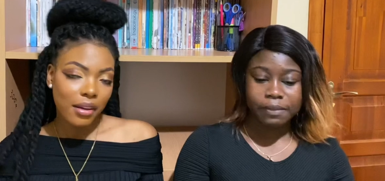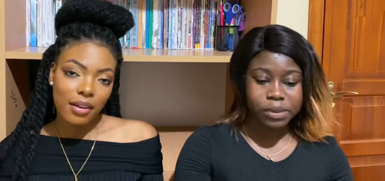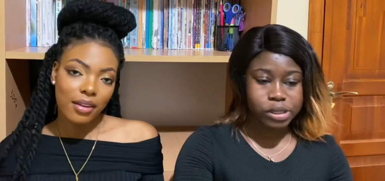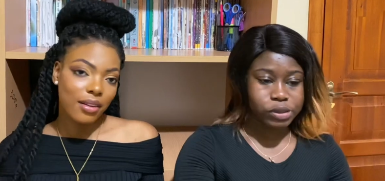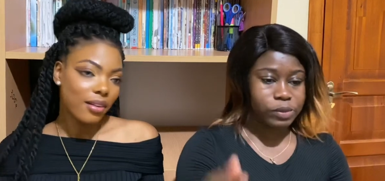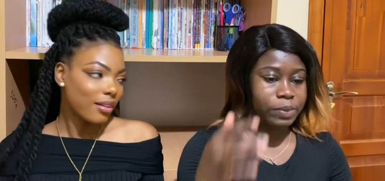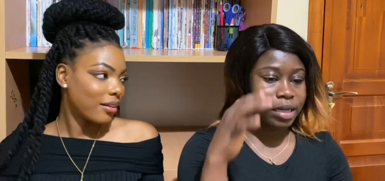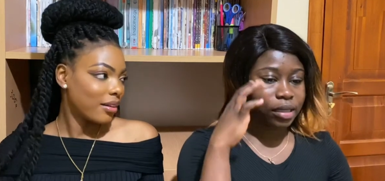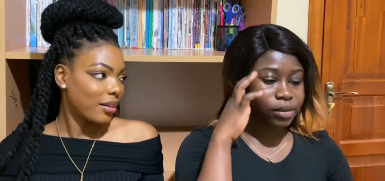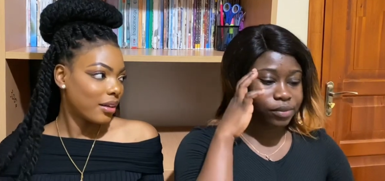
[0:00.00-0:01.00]
Speaker 1: big scuba
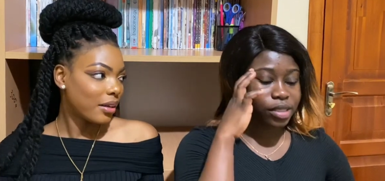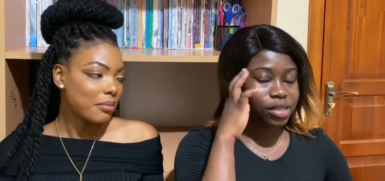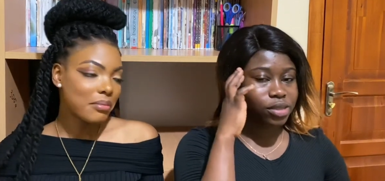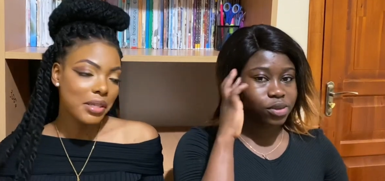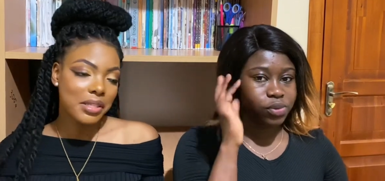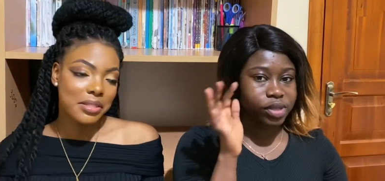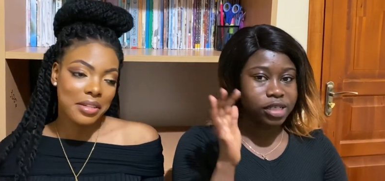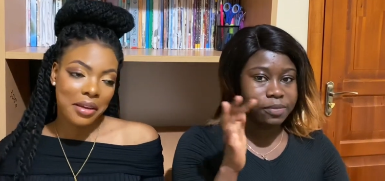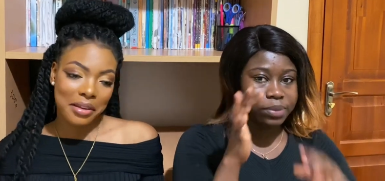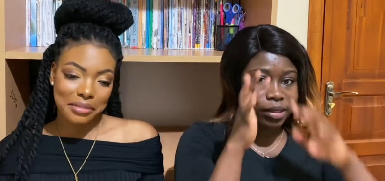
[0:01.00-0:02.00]
bag. is really,
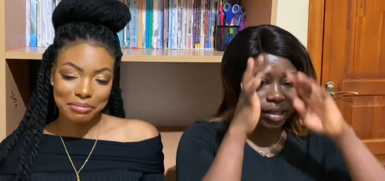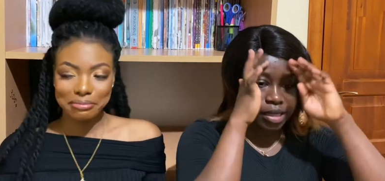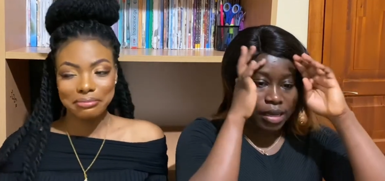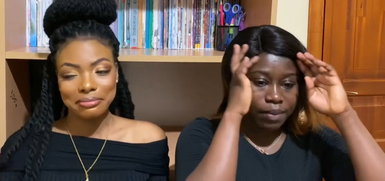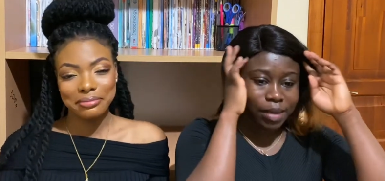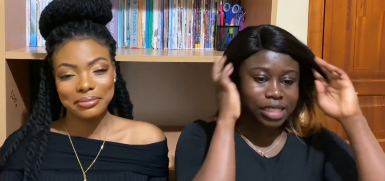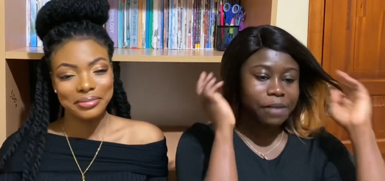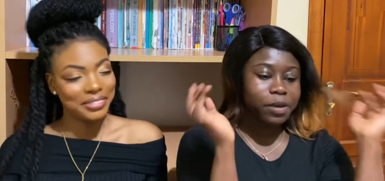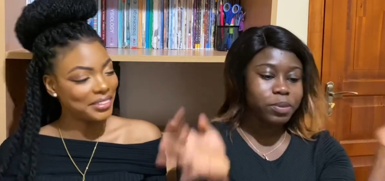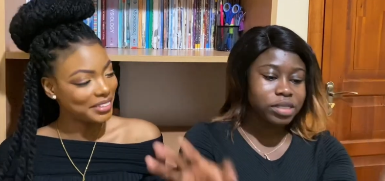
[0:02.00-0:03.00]
really big. But
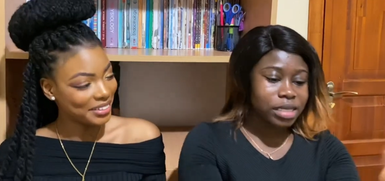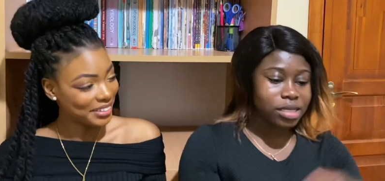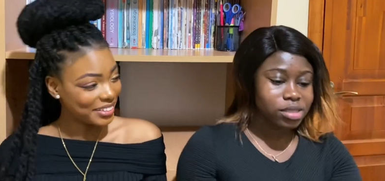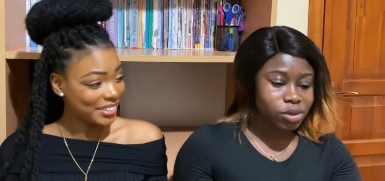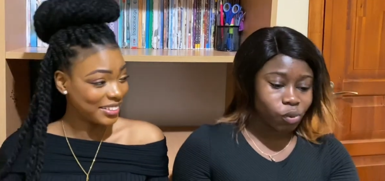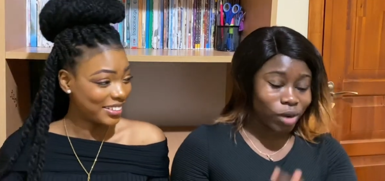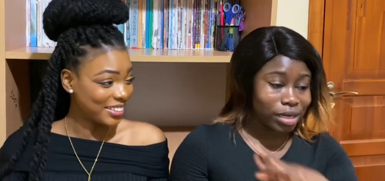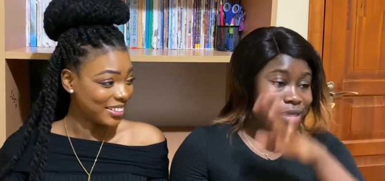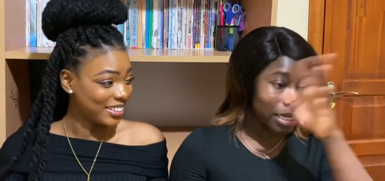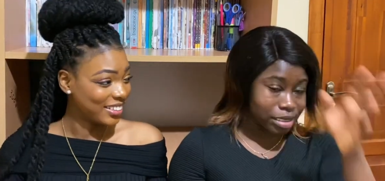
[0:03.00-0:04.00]
some people sent, right,
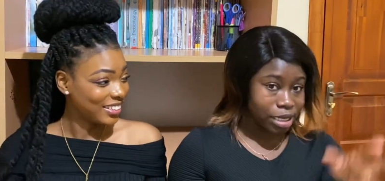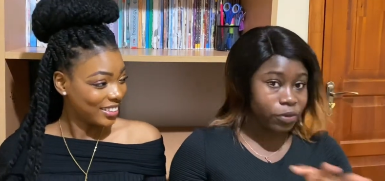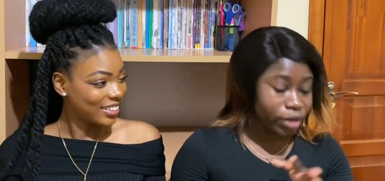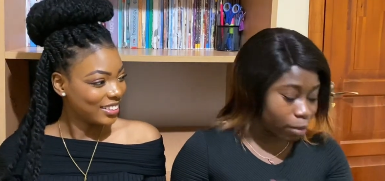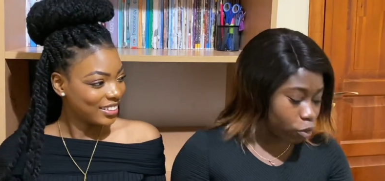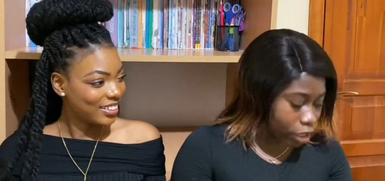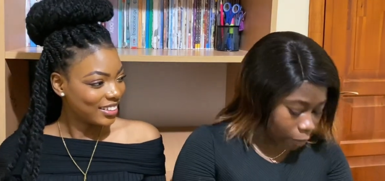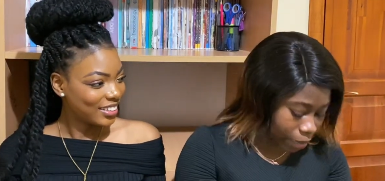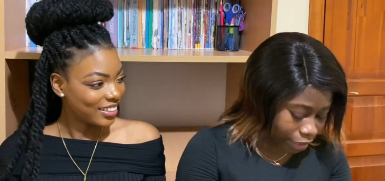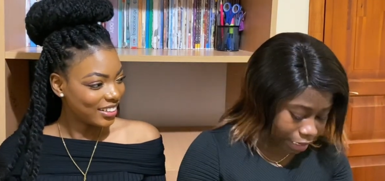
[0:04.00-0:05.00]
next time when I'm going
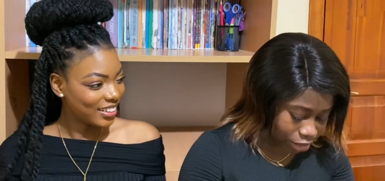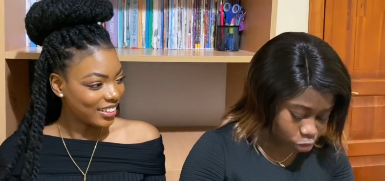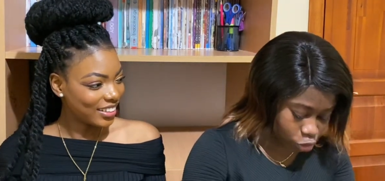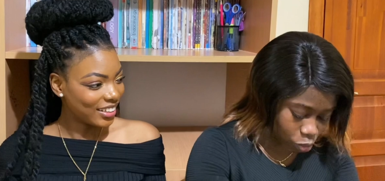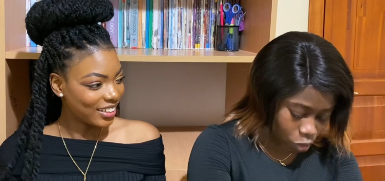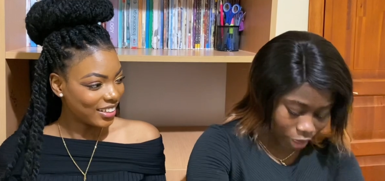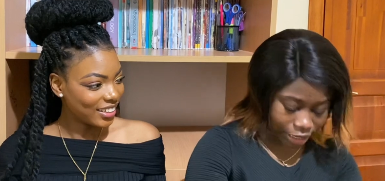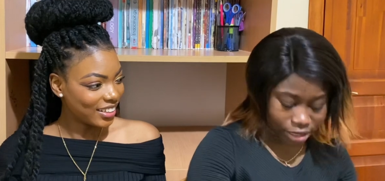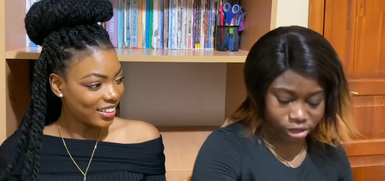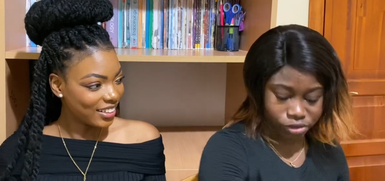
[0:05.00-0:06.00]
to buy that small one
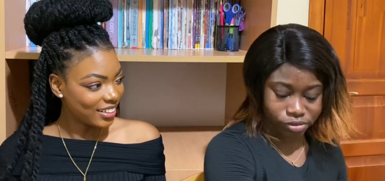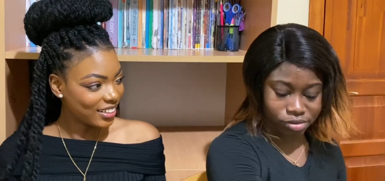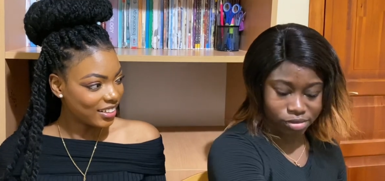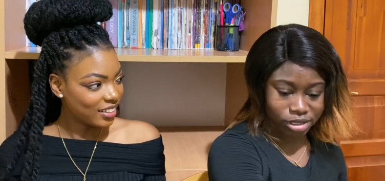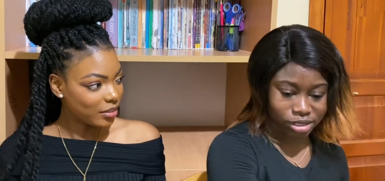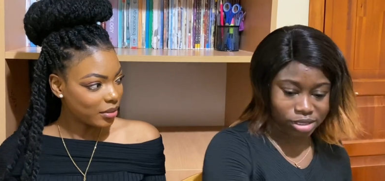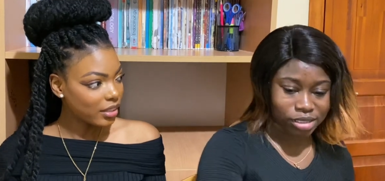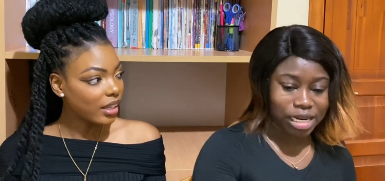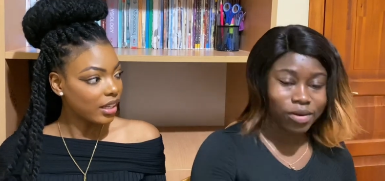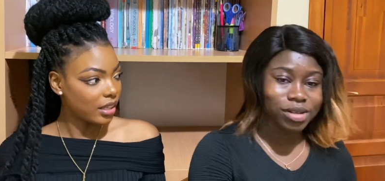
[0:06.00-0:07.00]
that they this
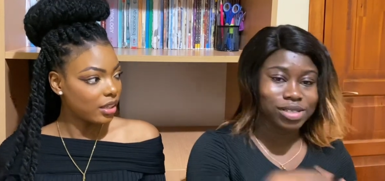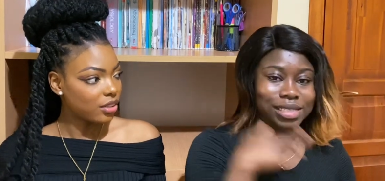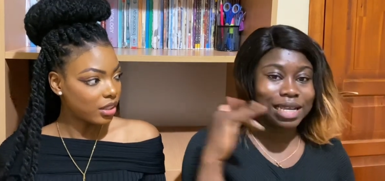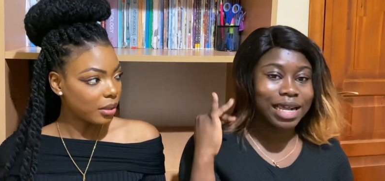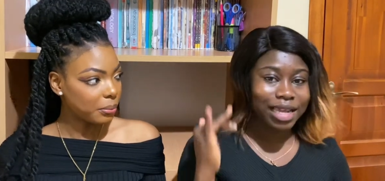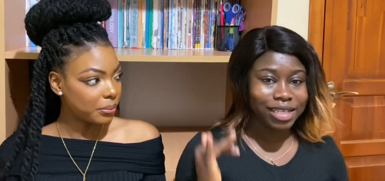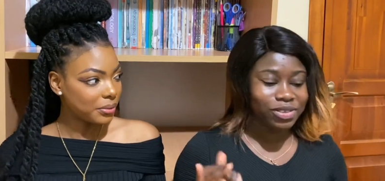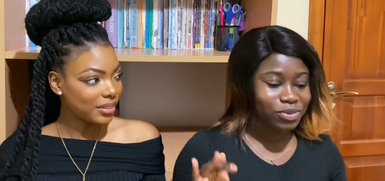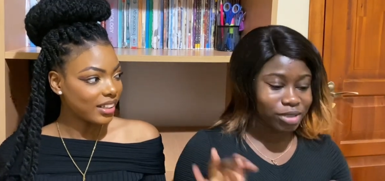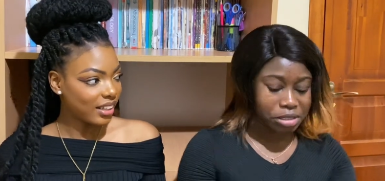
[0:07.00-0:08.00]
thing That down yeah, this guy
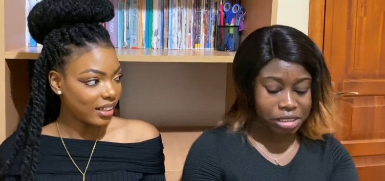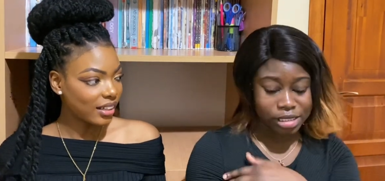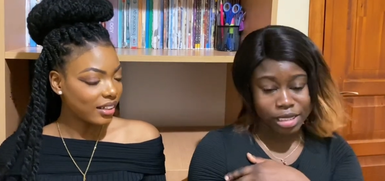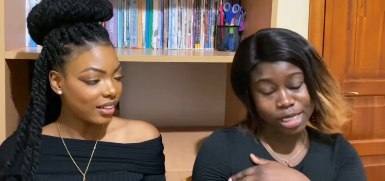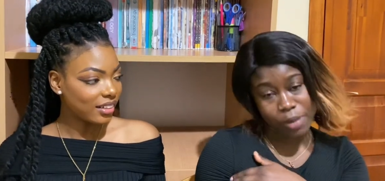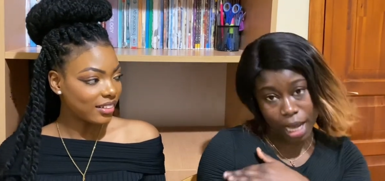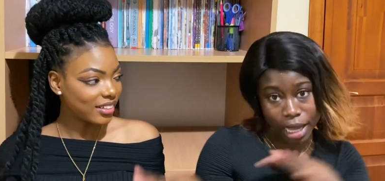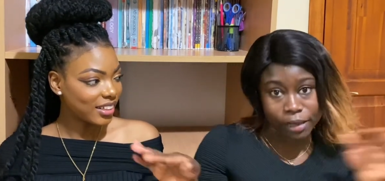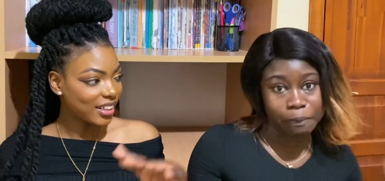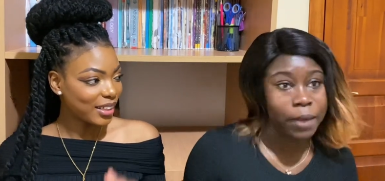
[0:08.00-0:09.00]
yeah, just gets my
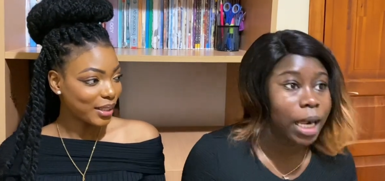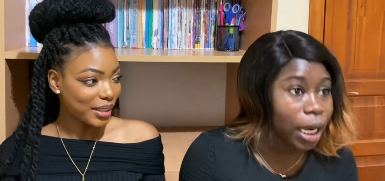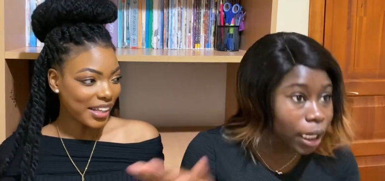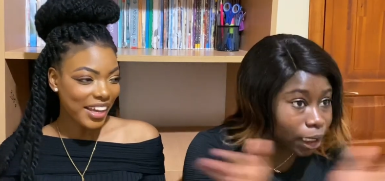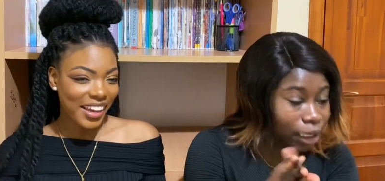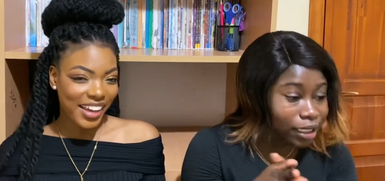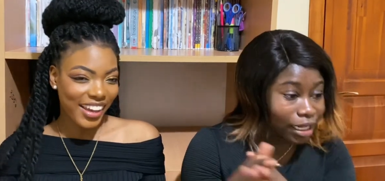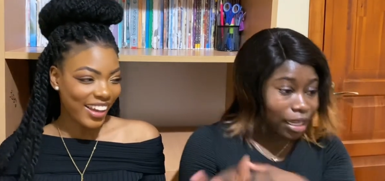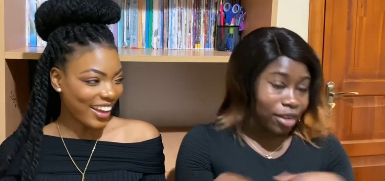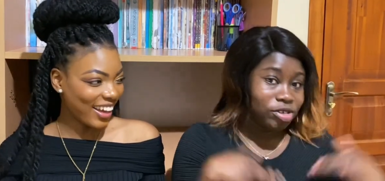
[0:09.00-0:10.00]
handbag eh,
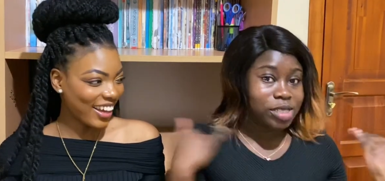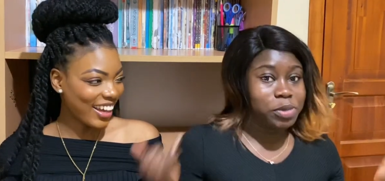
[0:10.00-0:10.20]
hey, just